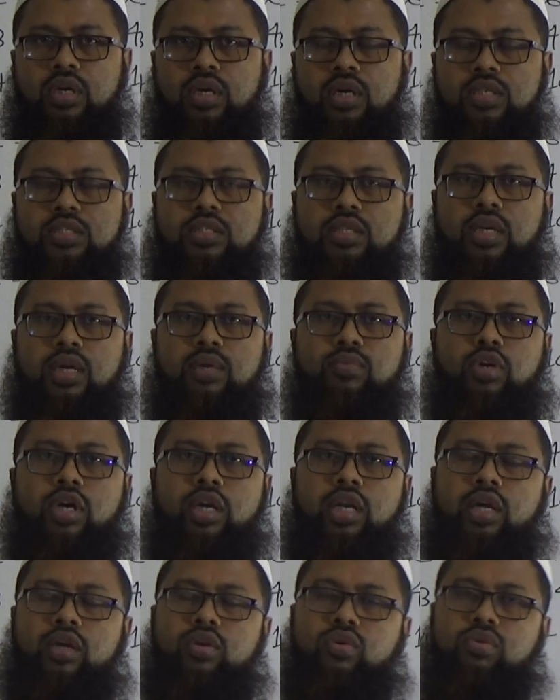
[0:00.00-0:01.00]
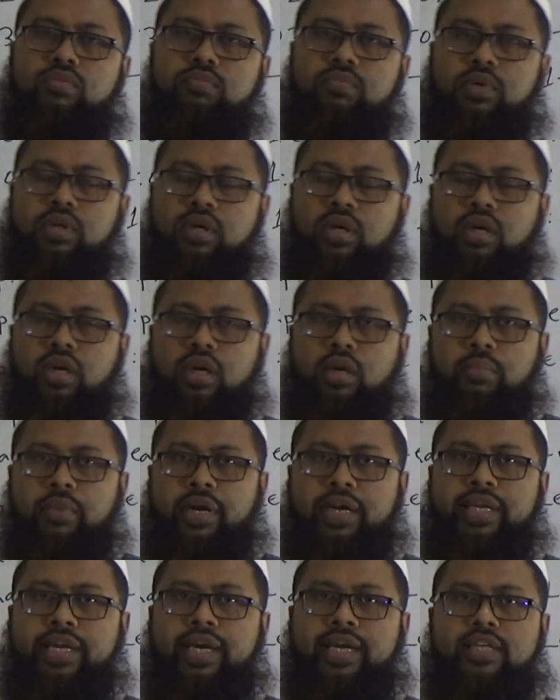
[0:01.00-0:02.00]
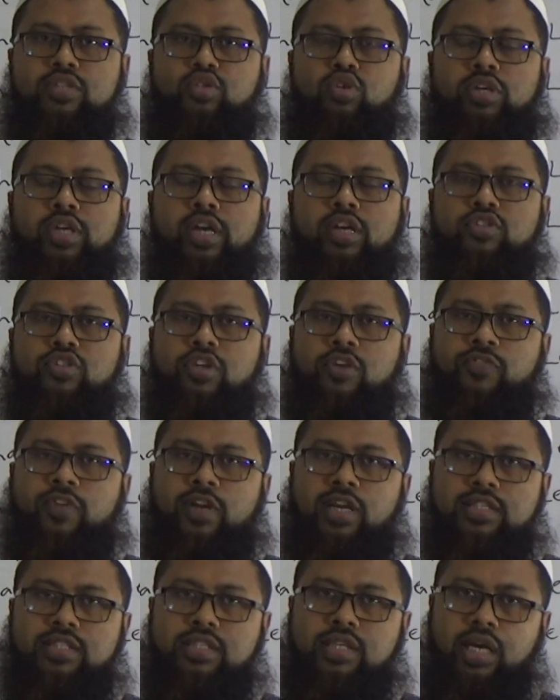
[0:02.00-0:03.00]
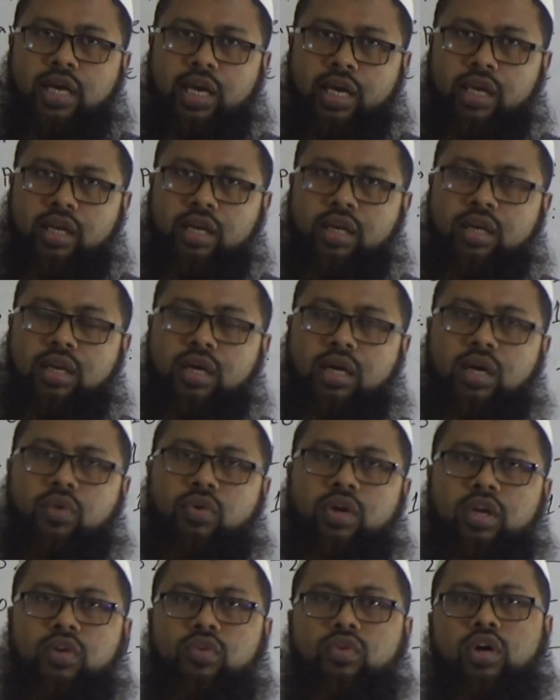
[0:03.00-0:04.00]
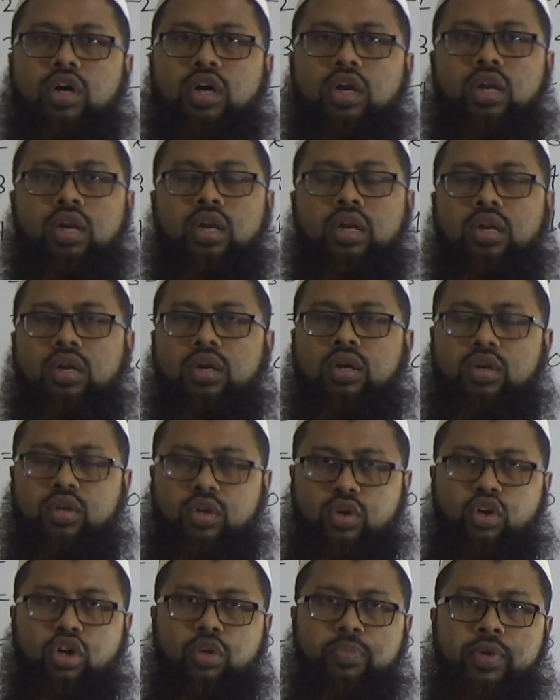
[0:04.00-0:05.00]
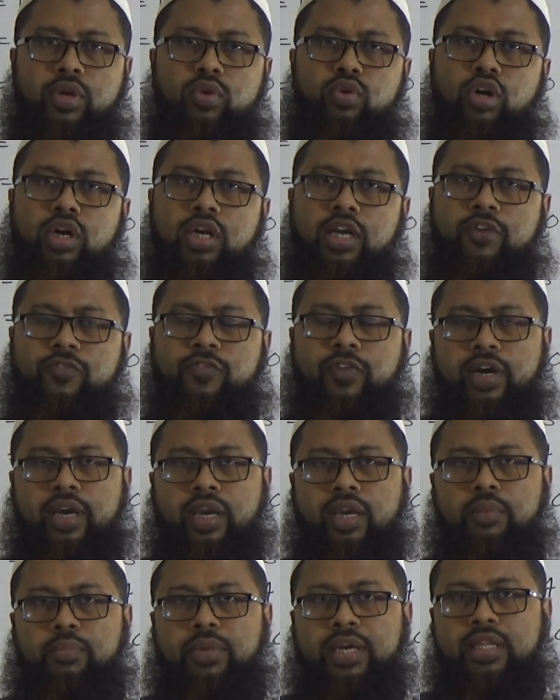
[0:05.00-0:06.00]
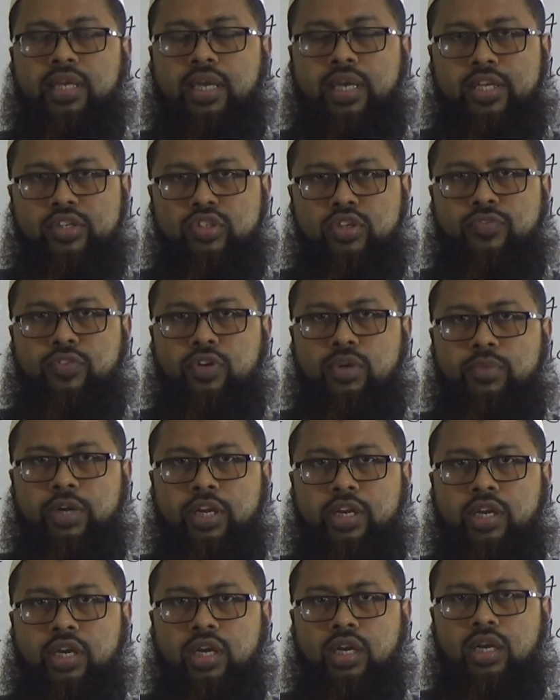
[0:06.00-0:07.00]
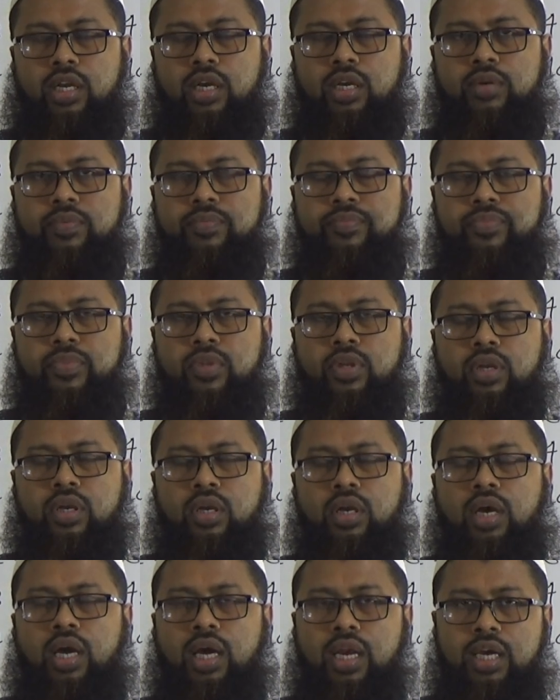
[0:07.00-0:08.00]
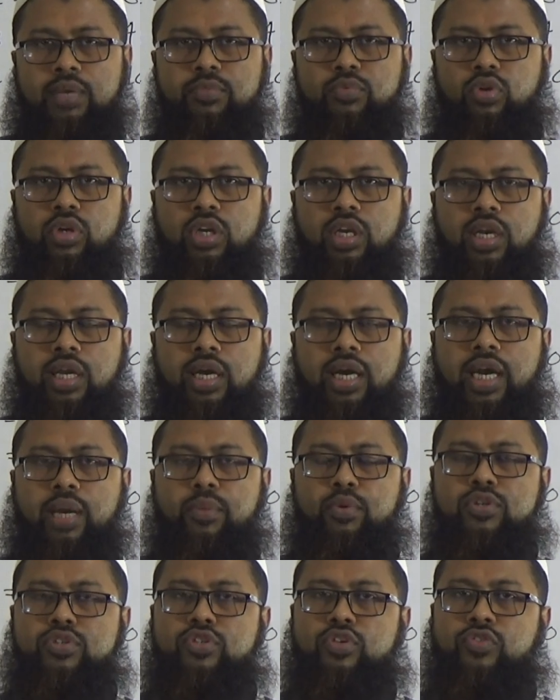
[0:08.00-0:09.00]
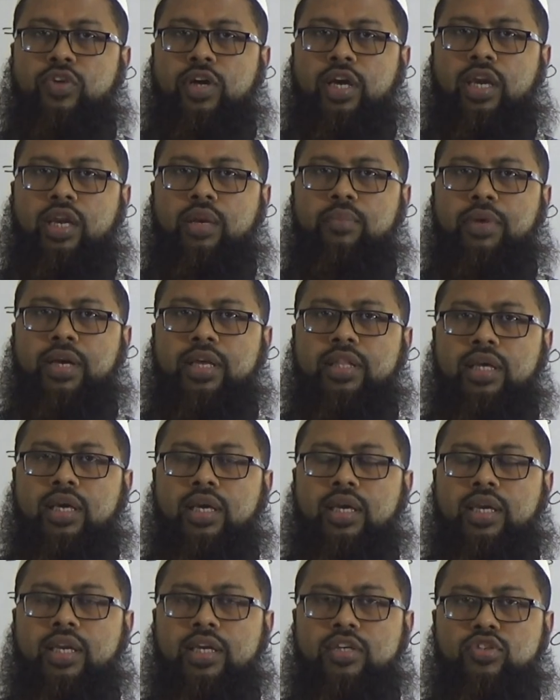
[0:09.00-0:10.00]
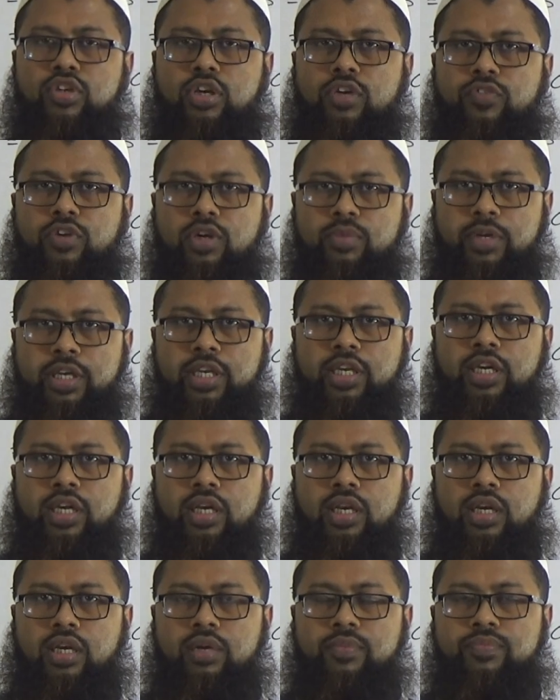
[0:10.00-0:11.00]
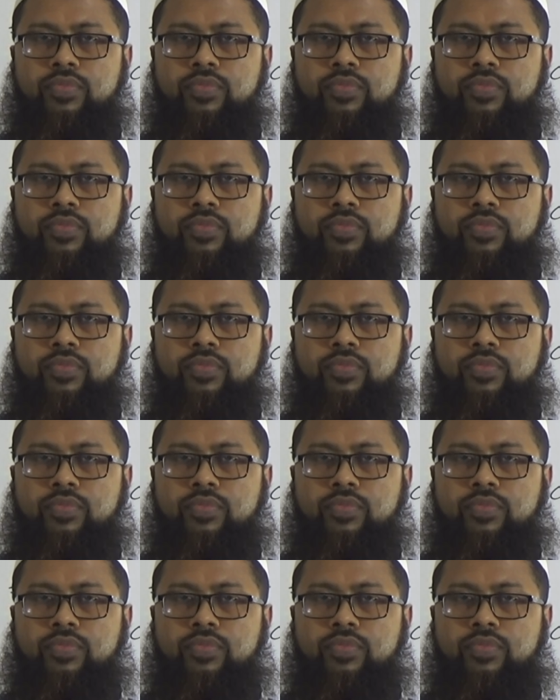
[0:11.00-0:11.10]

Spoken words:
Assalamu alaikum. My dear students of class 9, how are you all? Hope you all are fine by the grace of Almighty Allah. Alhamdulillah, I am also fine by the grace of Almighty Allah.